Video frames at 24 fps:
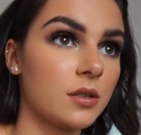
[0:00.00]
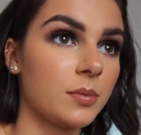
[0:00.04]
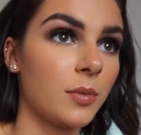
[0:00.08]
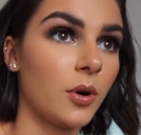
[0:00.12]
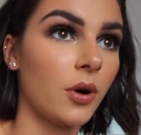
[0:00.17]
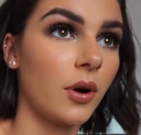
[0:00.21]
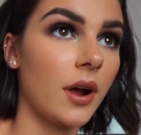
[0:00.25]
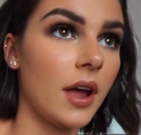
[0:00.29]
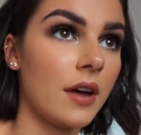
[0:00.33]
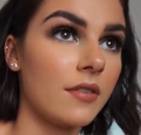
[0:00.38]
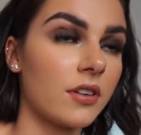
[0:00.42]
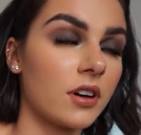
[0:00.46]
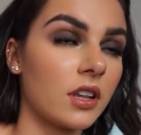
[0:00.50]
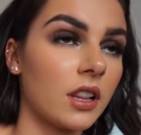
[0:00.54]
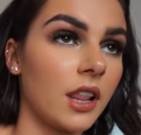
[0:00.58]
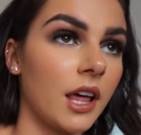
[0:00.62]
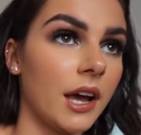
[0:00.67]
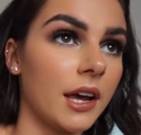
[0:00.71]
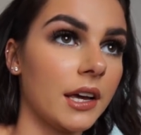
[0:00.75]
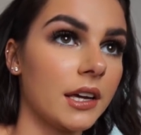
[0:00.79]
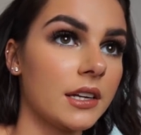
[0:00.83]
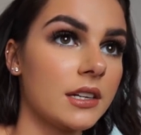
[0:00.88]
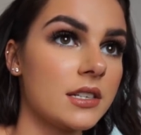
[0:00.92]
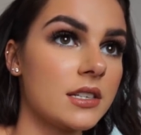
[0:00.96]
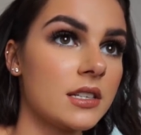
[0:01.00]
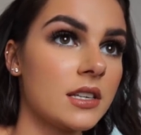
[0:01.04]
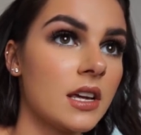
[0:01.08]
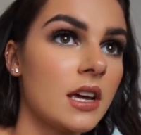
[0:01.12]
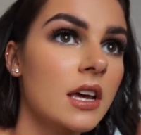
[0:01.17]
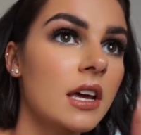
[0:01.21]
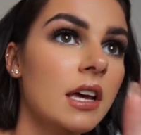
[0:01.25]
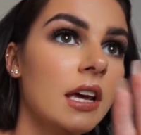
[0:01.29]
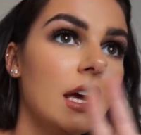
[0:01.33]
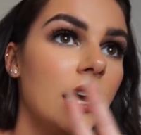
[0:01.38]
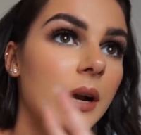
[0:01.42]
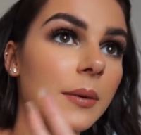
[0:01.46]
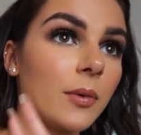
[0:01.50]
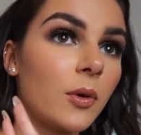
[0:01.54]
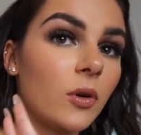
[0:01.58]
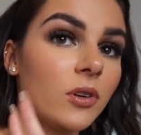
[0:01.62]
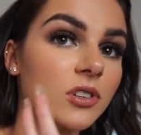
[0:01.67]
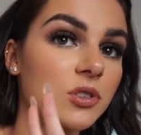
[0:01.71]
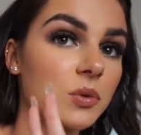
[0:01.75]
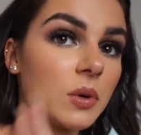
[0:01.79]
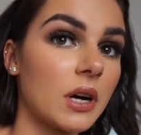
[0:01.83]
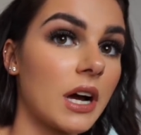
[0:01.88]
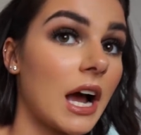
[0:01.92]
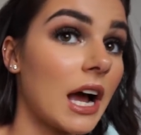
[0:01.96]
Tomorrow I have a client, and I'm
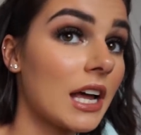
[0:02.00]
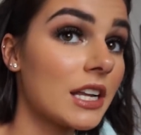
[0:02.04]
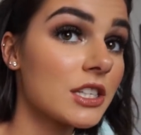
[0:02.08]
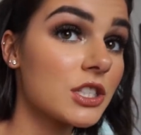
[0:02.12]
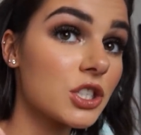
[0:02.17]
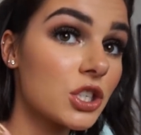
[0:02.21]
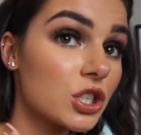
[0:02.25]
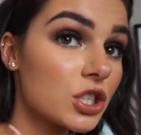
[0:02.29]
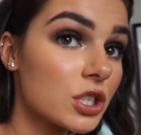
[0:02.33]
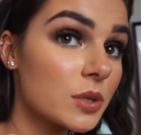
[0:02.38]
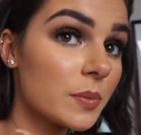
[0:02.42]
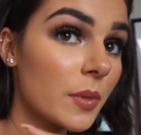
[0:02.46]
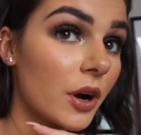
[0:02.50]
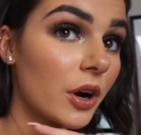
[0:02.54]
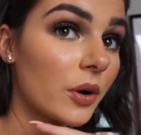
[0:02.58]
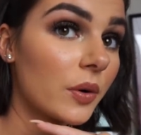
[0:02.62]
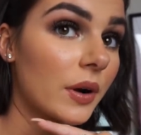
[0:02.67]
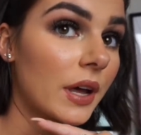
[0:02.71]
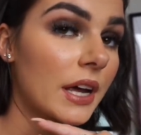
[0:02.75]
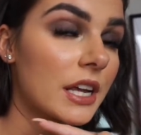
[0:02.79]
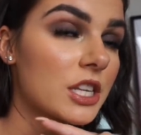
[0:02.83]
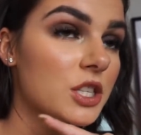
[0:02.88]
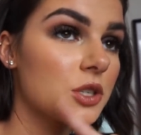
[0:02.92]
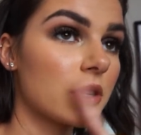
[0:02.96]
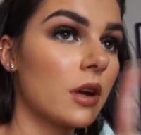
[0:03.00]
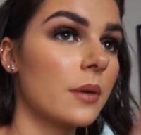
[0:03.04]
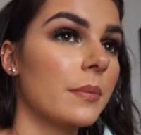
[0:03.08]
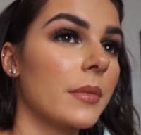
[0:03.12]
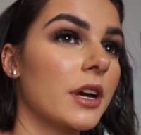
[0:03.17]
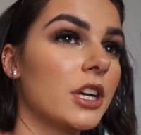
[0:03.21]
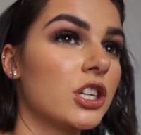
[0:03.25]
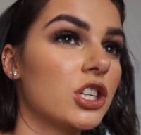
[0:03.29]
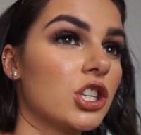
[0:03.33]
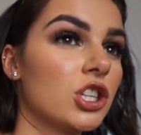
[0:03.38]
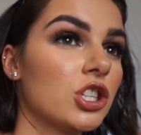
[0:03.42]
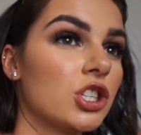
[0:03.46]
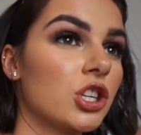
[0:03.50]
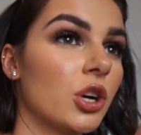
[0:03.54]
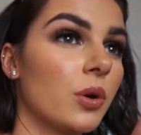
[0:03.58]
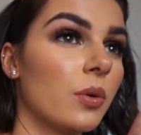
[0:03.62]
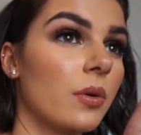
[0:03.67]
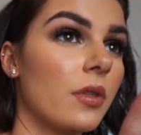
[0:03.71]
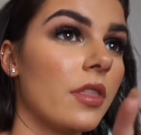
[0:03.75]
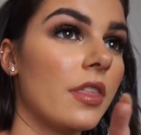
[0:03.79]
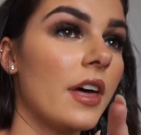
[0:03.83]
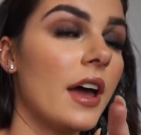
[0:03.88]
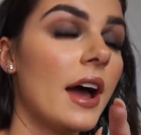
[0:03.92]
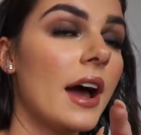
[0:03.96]
going to a concert tomorrow night, so I might show
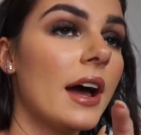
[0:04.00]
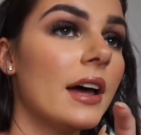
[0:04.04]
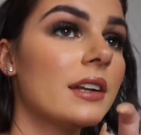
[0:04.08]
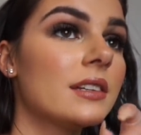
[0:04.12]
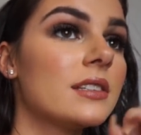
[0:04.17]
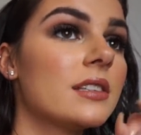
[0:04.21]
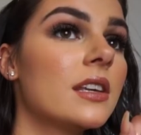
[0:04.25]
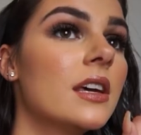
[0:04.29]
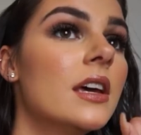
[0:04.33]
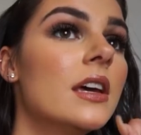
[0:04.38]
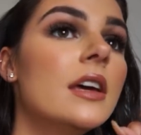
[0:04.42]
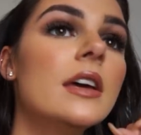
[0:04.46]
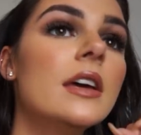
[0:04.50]
that.